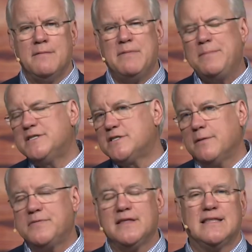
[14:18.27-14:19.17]
Maybe
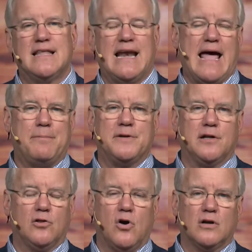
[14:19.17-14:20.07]
something that happened
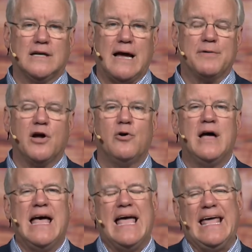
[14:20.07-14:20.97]
a long time ago,
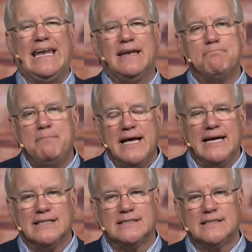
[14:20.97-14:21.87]
and at
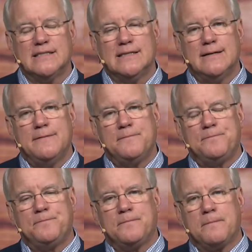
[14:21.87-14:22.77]
best,
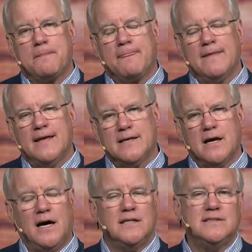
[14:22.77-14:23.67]
in
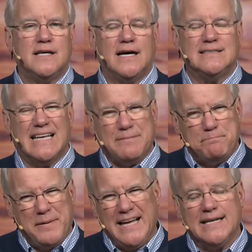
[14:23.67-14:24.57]
God's eyes,
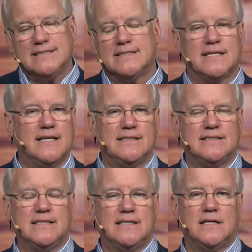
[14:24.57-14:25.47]
at best, they
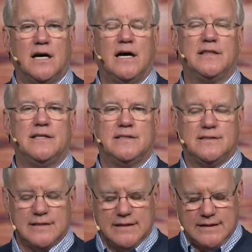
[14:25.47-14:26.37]
see a God
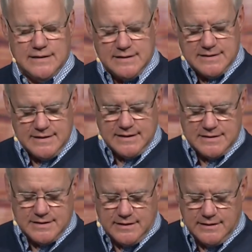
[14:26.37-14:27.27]
that's
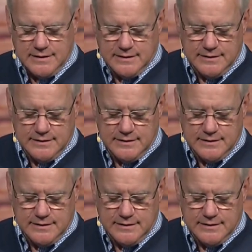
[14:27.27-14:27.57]
distant